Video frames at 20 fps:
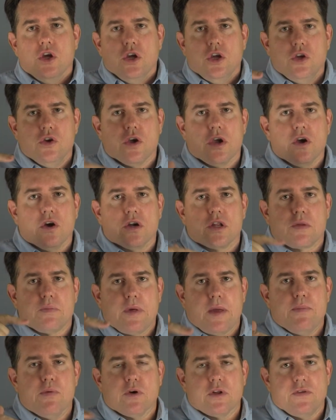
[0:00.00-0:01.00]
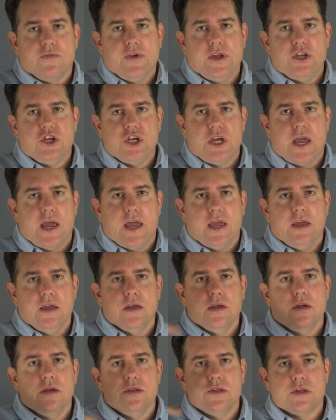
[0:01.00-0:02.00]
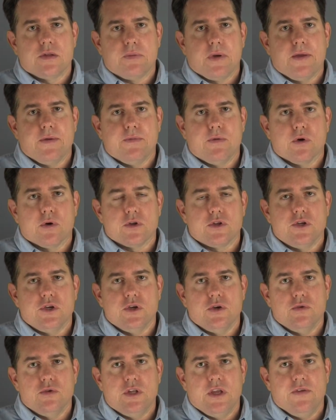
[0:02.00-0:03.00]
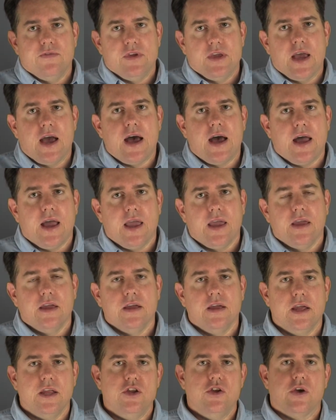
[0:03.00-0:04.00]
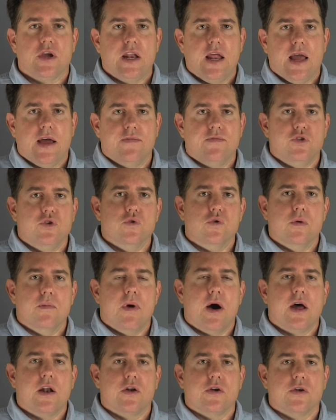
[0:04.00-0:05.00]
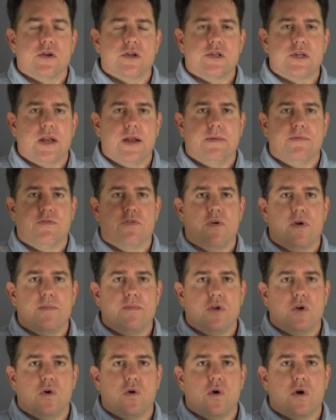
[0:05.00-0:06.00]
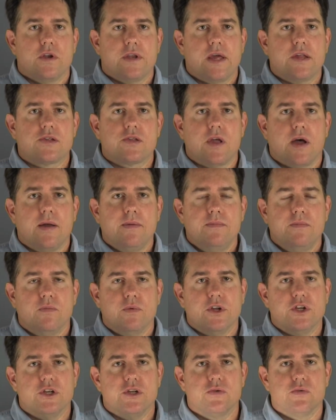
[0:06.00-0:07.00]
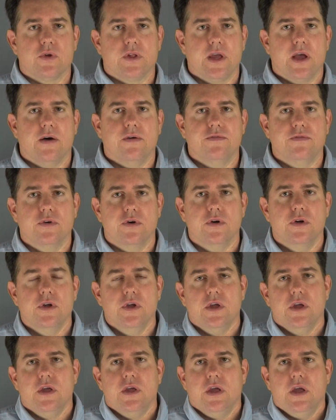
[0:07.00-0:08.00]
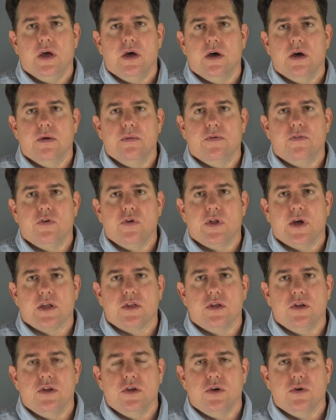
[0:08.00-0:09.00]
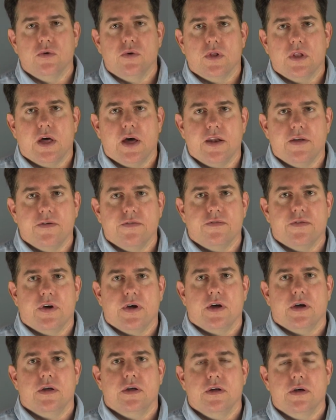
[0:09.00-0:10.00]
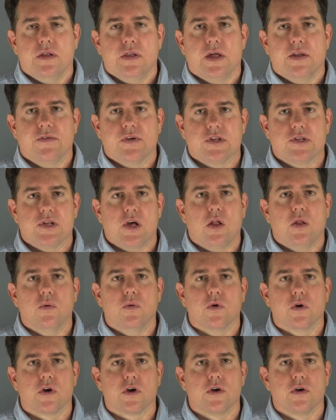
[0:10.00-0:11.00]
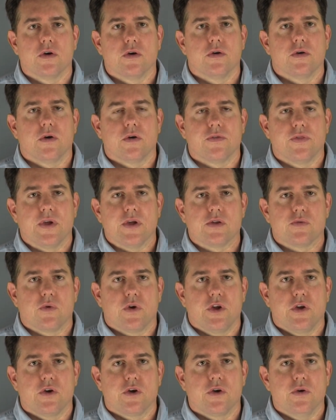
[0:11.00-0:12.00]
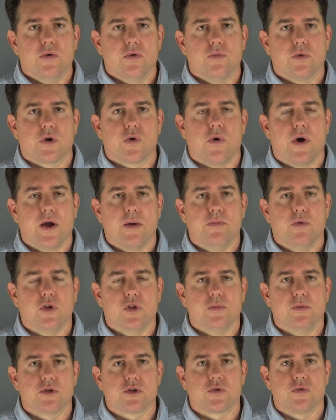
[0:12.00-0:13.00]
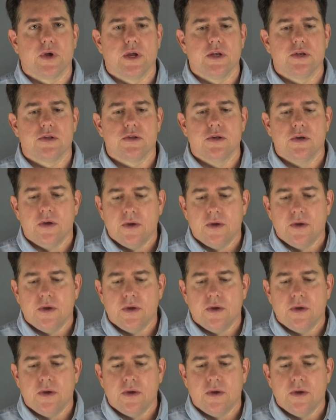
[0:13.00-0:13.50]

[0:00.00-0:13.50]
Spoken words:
you can go DisplayPort to VGA, DisplayPort to DVI, and you can have dual monitors set up from your desktop, which is really helpful if you like to do a lot of Excel work or things where you require multiple screens.